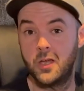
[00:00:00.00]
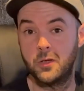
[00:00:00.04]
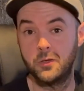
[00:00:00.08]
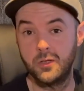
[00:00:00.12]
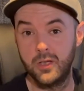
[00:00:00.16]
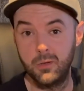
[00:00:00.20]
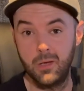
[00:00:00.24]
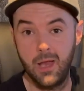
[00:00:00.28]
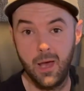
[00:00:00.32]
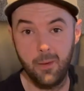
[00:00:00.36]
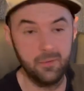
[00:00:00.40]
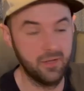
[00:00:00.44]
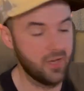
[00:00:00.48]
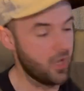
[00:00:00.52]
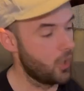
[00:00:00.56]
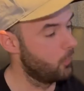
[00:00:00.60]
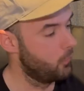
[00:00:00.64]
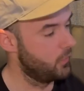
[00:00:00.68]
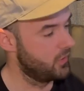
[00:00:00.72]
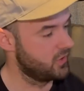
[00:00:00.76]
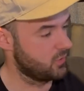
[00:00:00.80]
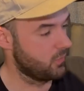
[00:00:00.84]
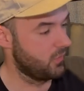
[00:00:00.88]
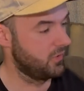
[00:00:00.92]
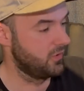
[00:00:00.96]
You let me know
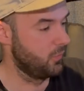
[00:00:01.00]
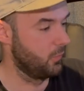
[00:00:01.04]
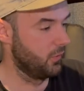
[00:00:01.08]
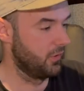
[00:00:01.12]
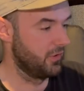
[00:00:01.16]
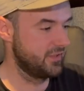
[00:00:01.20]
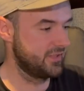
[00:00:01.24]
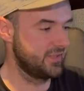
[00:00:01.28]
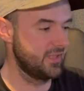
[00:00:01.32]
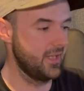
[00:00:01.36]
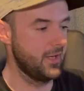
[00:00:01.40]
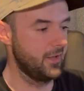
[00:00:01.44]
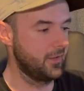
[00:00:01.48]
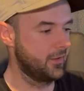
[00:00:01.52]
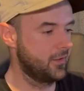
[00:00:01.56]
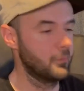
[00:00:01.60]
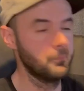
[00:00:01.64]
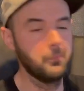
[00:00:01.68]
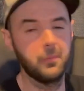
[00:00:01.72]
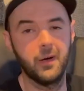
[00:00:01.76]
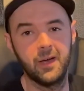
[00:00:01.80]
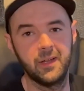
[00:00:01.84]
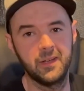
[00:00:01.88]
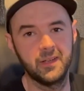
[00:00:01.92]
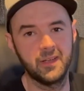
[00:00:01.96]
which one you want to see it
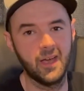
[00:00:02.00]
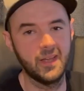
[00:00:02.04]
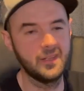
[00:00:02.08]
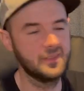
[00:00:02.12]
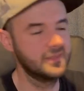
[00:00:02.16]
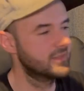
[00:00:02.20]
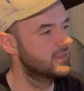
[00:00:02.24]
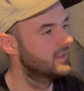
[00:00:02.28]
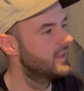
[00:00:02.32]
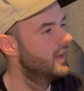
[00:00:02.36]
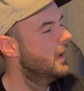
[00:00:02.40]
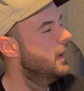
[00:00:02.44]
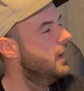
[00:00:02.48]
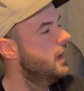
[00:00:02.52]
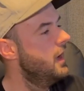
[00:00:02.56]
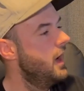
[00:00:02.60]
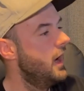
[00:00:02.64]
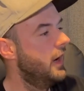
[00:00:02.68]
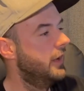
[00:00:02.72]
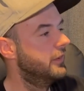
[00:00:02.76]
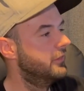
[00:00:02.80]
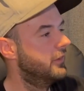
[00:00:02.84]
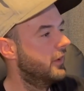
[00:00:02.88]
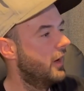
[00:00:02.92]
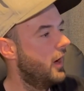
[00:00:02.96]
compared against,
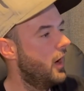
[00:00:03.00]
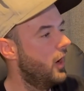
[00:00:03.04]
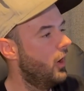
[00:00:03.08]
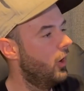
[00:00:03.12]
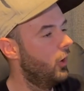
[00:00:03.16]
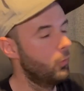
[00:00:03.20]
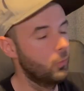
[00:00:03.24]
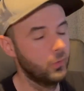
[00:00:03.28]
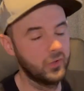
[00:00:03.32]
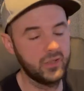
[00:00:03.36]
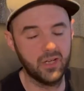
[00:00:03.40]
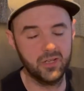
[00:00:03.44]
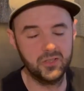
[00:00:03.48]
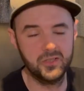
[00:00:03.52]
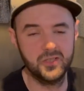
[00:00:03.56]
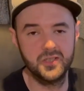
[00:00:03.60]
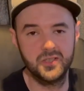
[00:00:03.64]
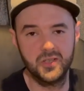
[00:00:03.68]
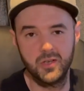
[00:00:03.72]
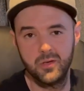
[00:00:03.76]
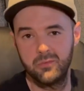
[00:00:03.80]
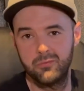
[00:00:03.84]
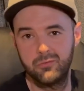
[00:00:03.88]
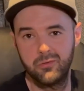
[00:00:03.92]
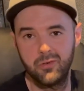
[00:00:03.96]
and I will catch you
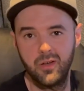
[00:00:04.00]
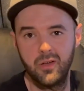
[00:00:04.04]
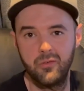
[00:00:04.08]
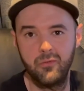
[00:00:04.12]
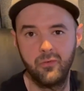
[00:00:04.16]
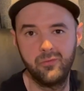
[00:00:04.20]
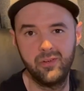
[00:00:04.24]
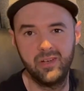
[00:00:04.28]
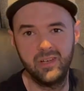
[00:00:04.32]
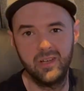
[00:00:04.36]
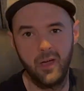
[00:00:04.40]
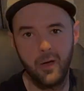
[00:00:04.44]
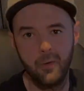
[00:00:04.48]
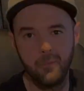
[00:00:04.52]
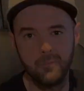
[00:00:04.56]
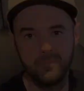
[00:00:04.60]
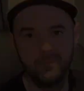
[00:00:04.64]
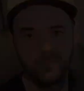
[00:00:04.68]
soon for another video.